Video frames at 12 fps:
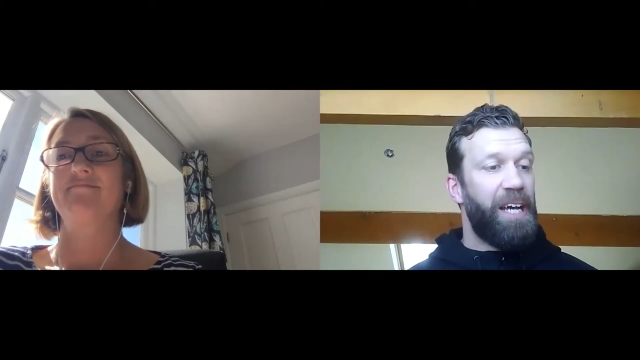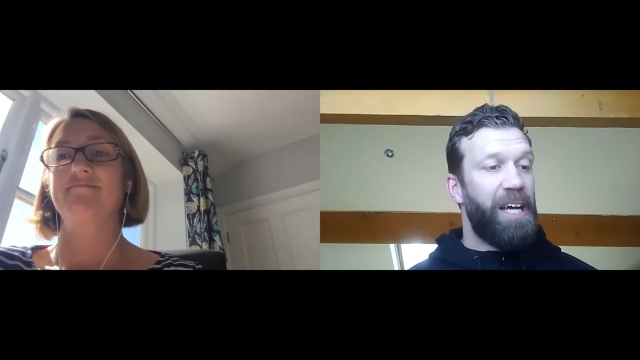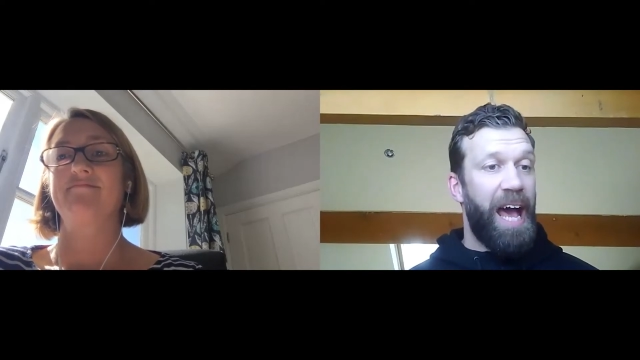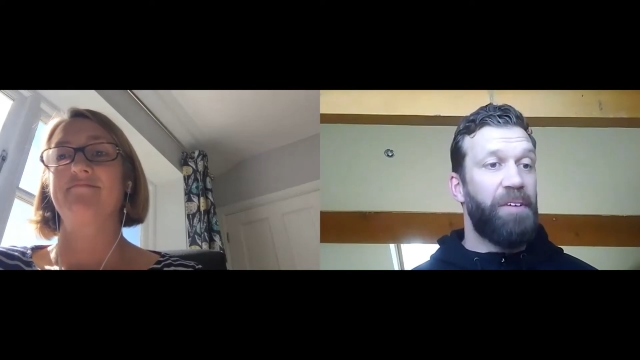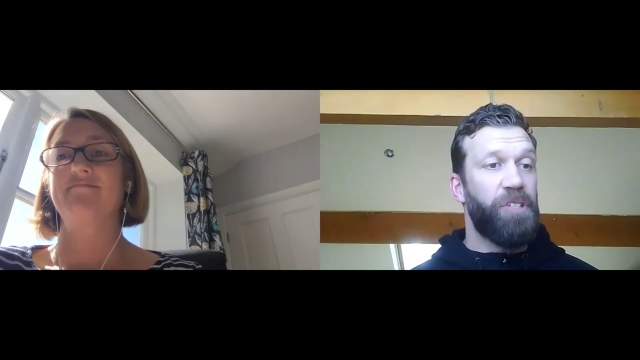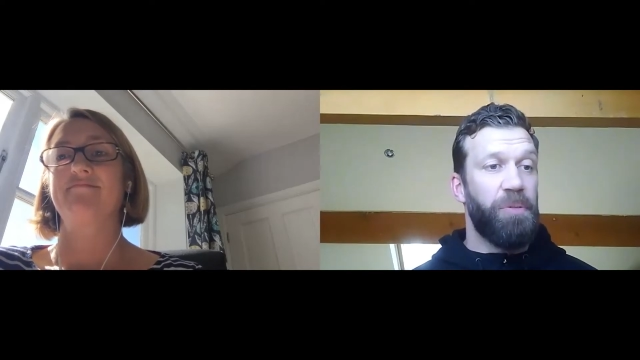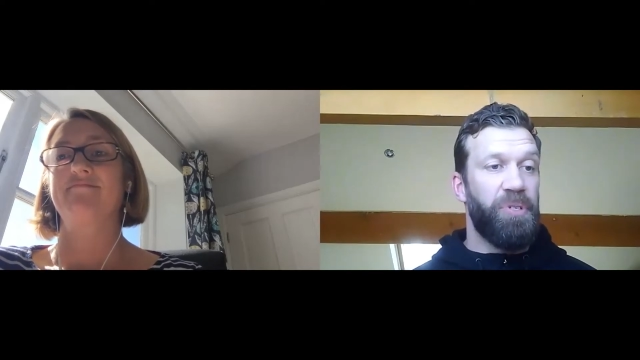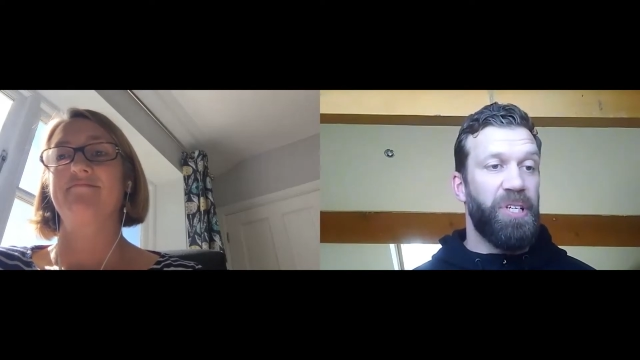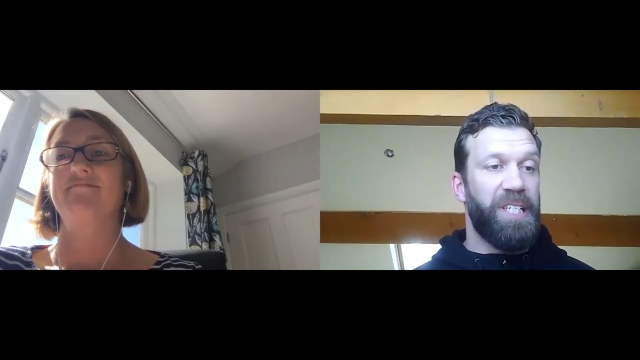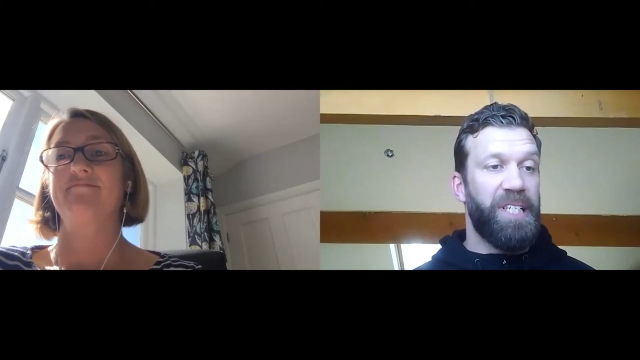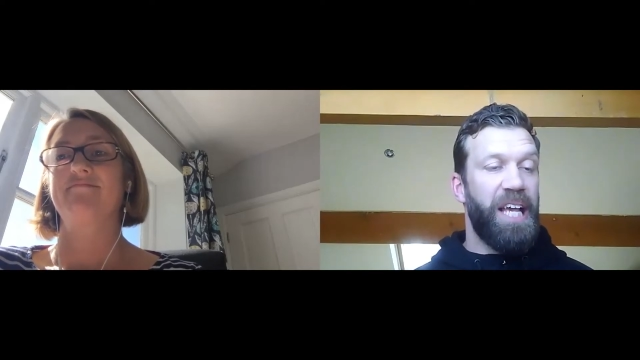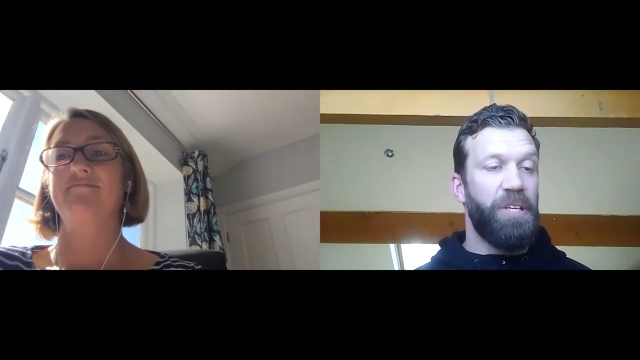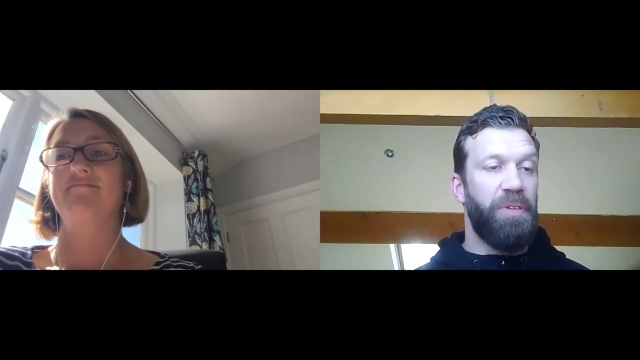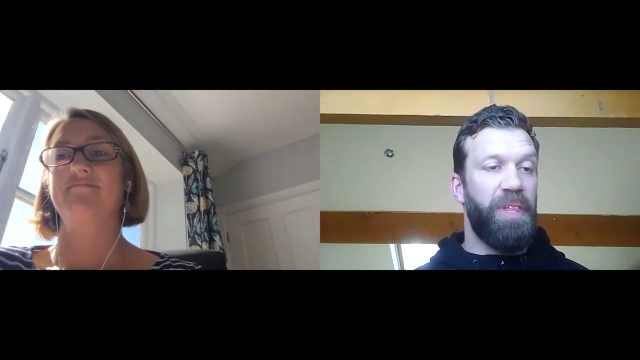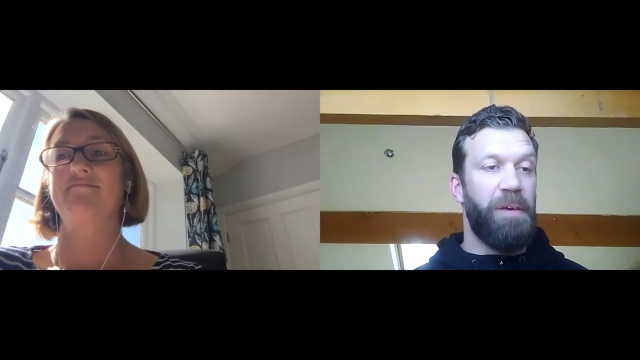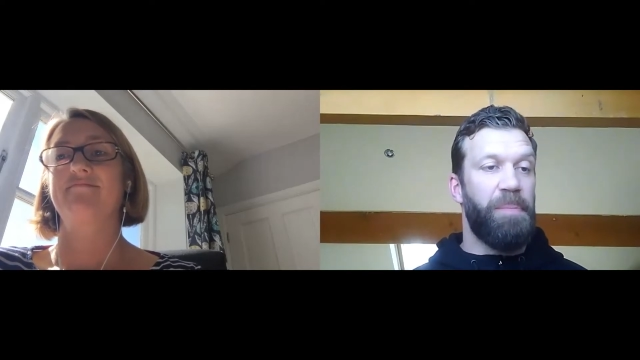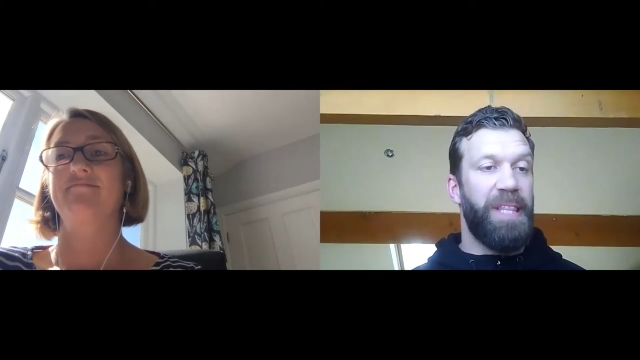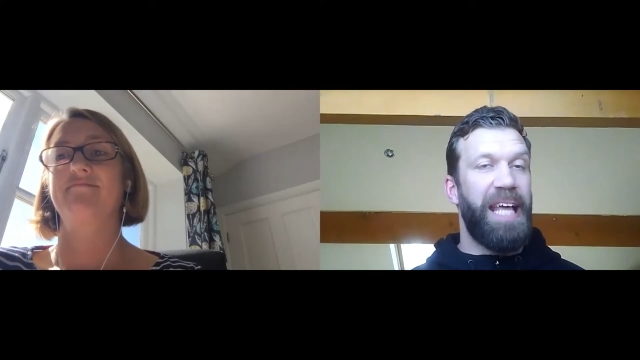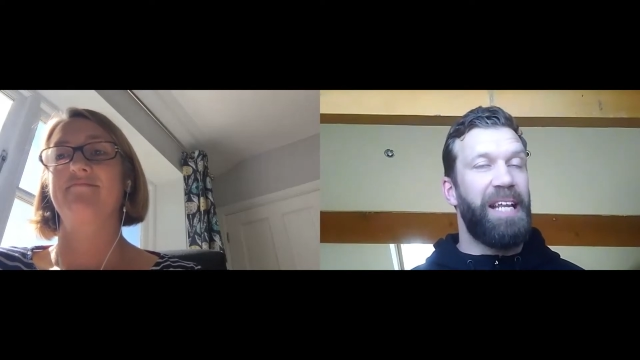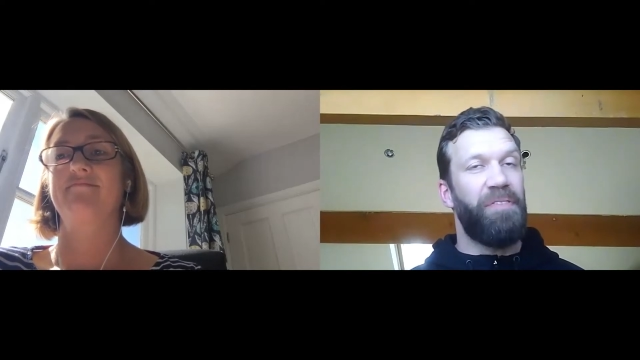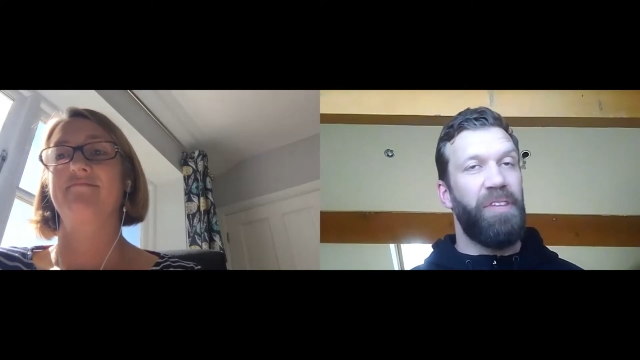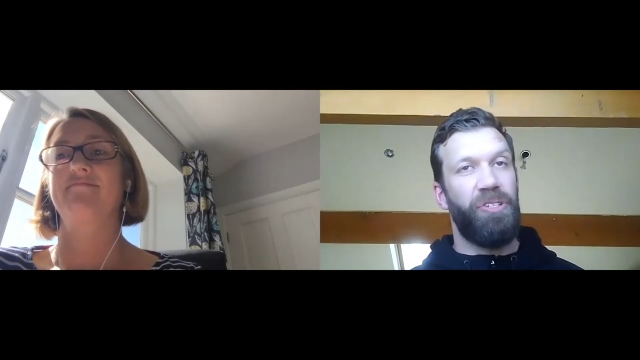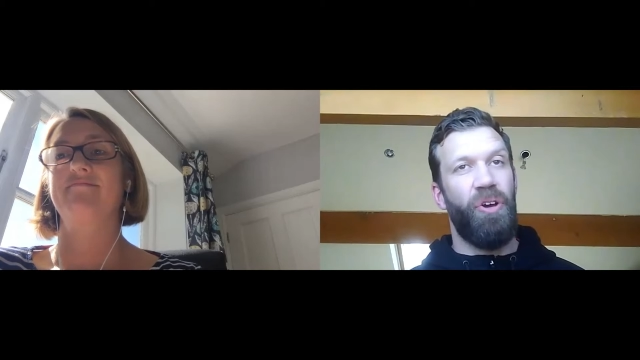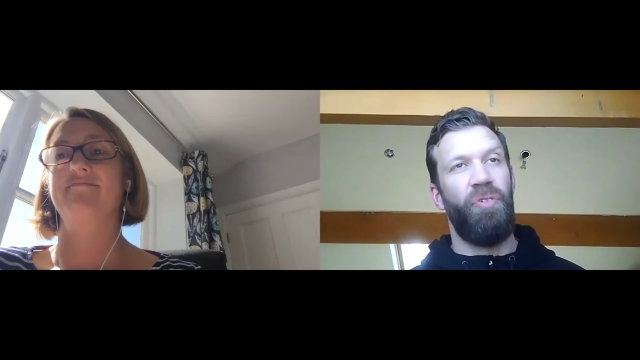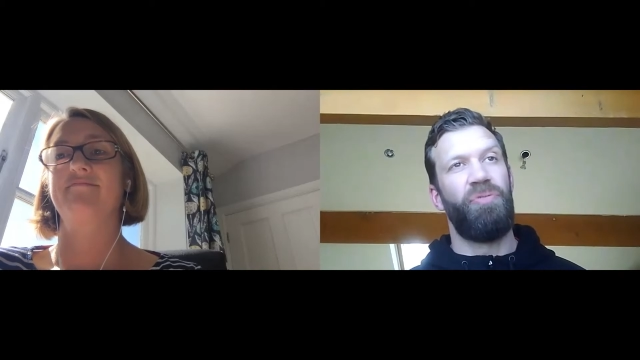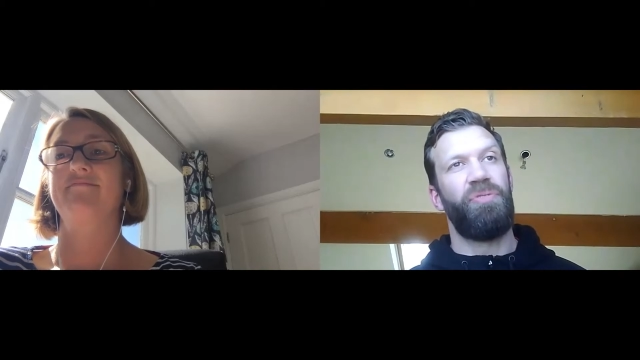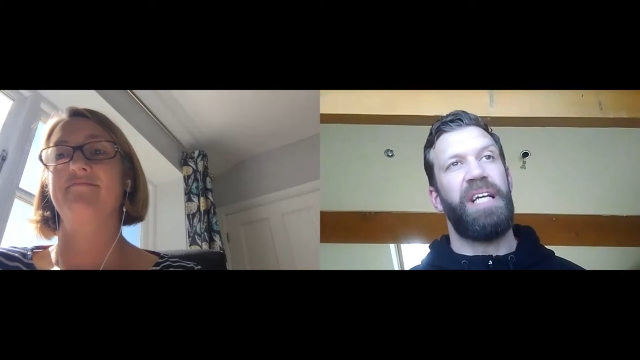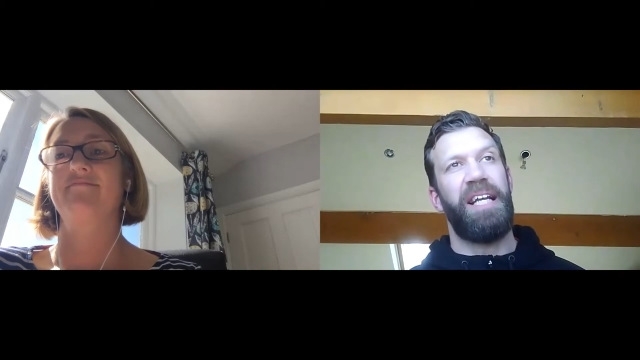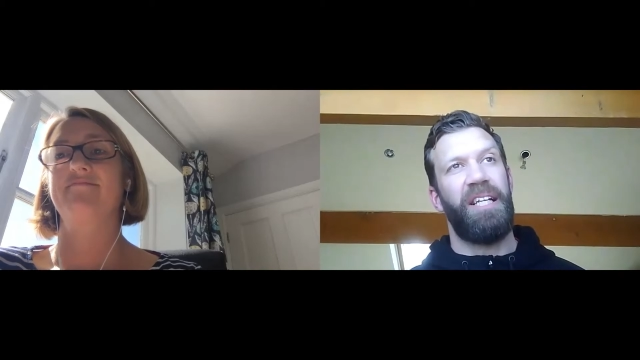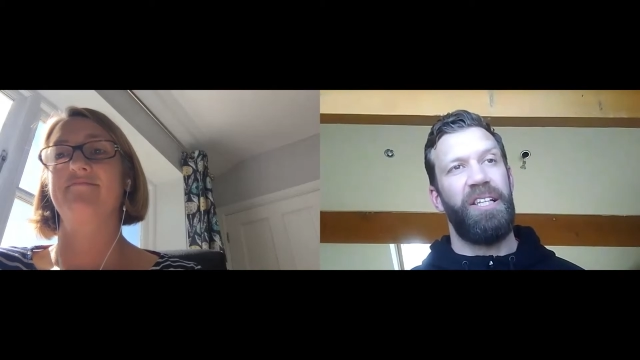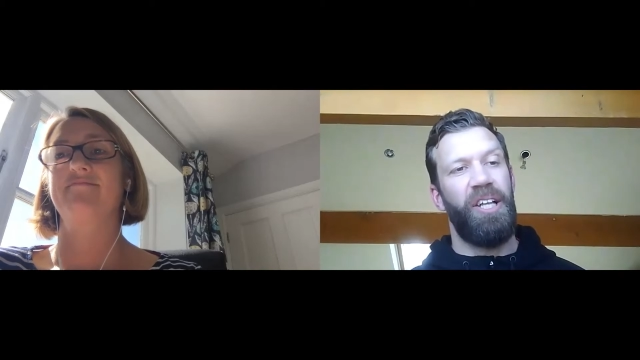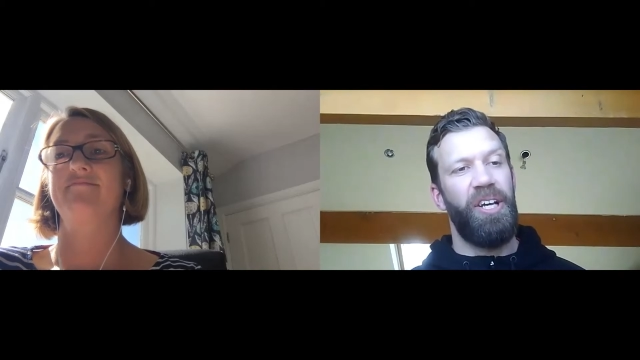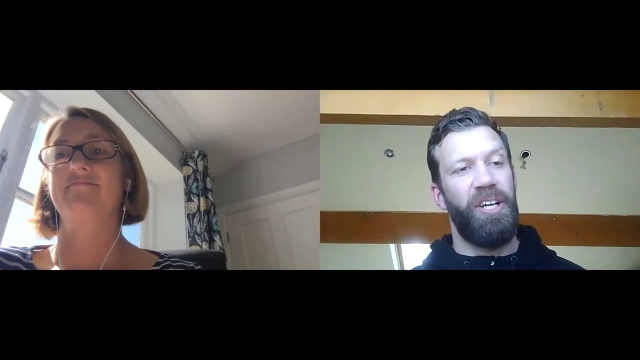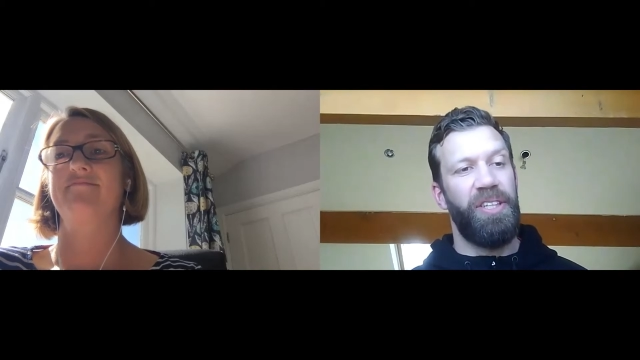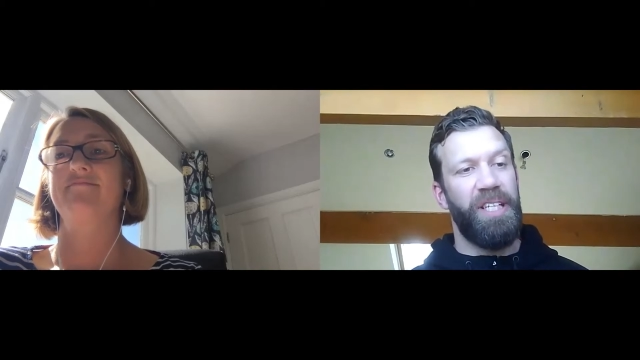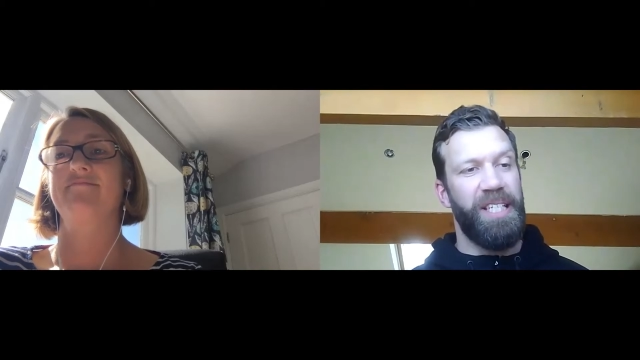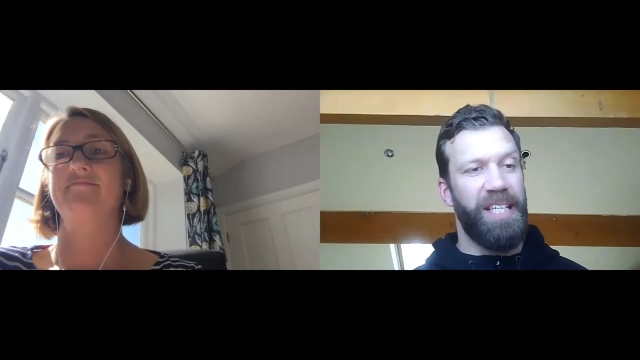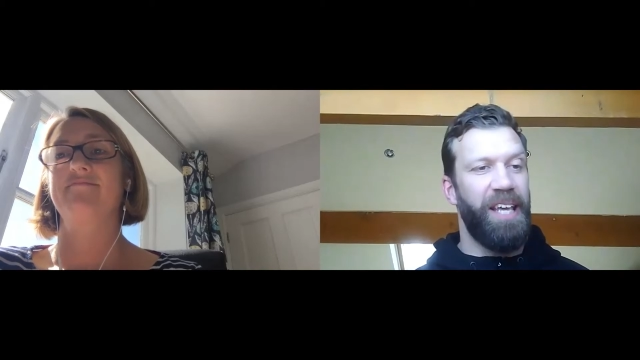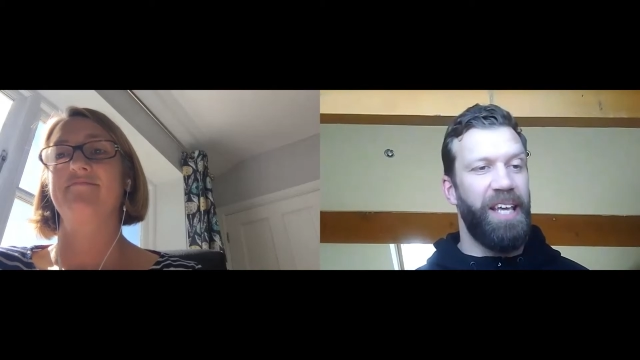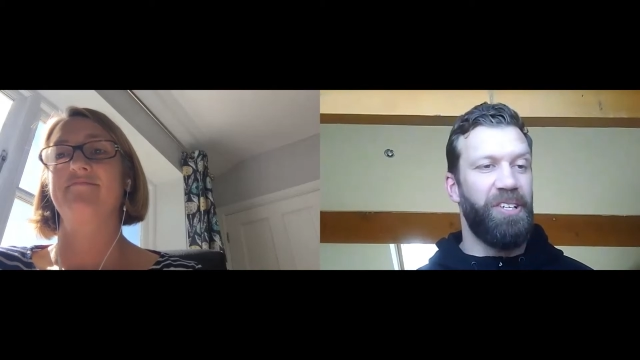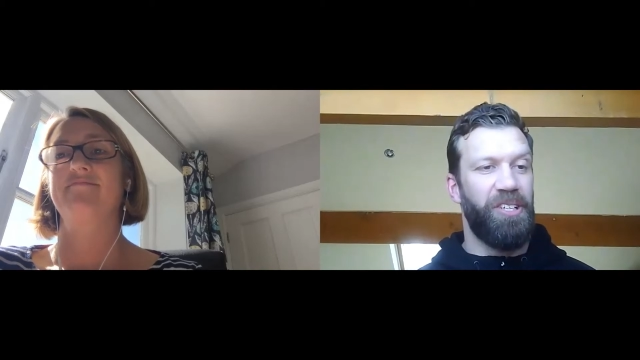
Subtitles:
have some success with it, but then if they don't kind of learn the skills,